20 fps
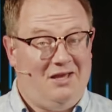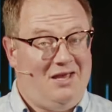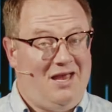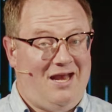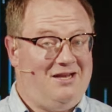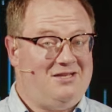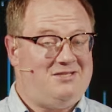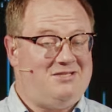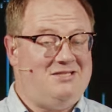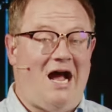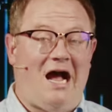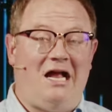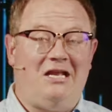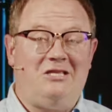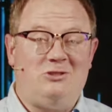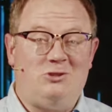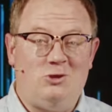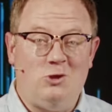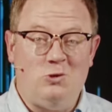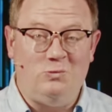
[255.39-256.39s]
And it's not
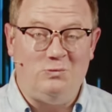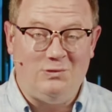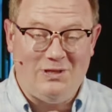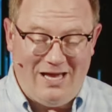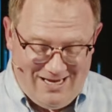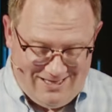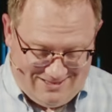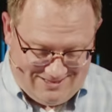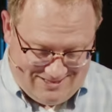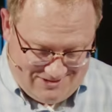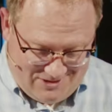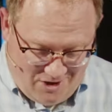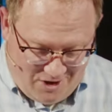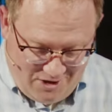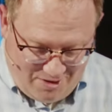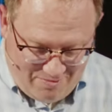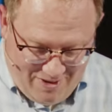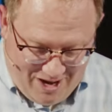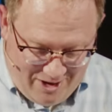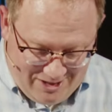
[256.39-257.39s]
too late to
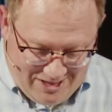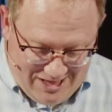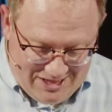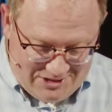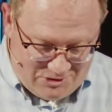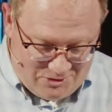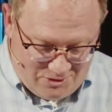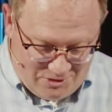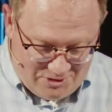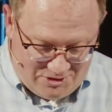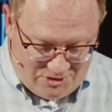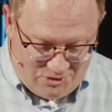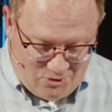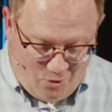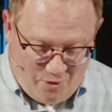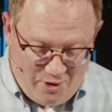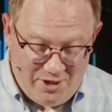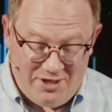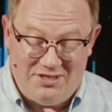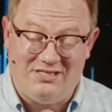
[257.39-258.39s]
talk about Easter
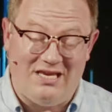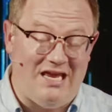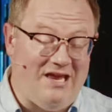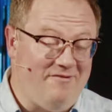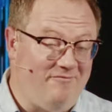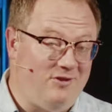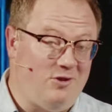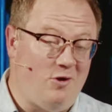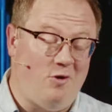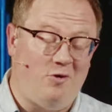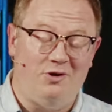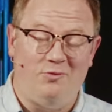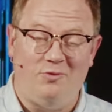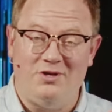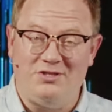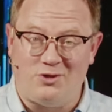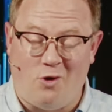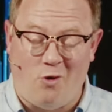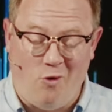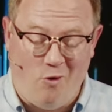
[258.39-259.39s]
stories, even though it
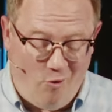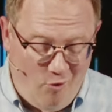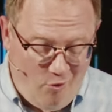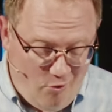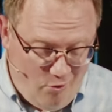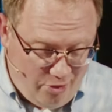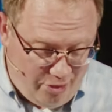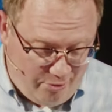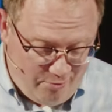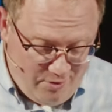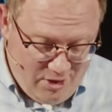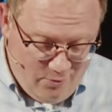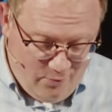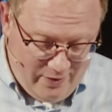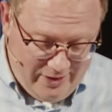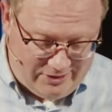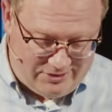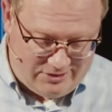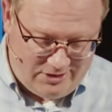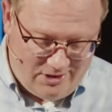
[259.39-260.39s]
was a whole three
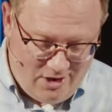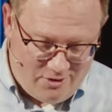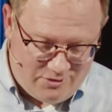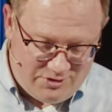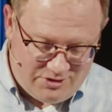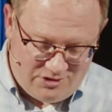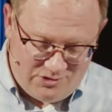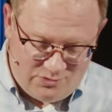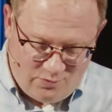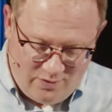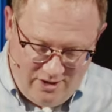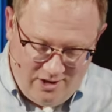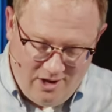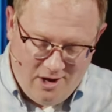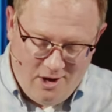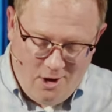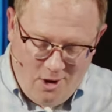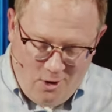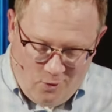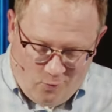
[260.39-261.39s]
weeks ago since we
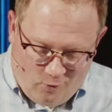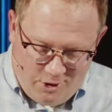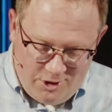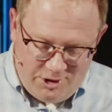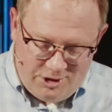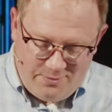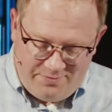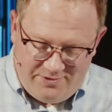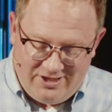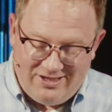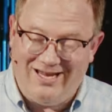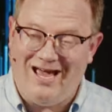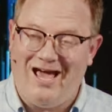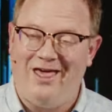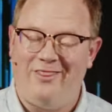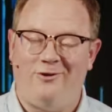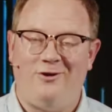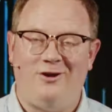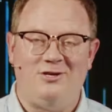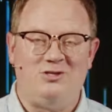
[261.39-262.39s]
worshiped
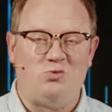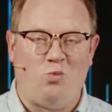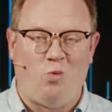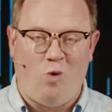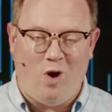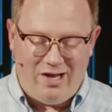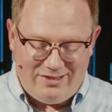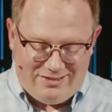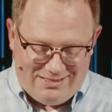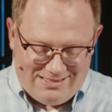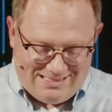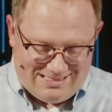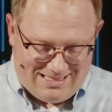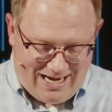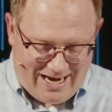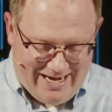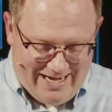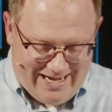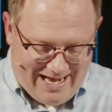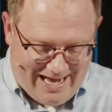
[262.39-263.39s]
together as one
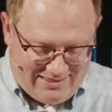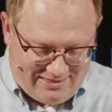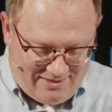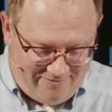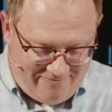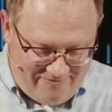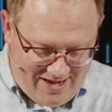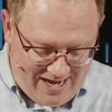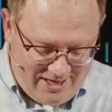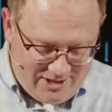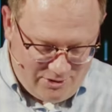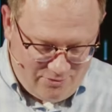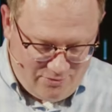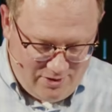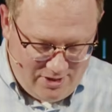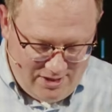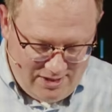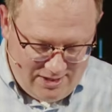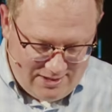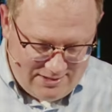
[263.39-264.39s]
site at the
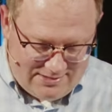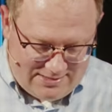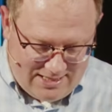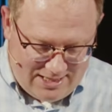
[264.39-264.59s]
factory.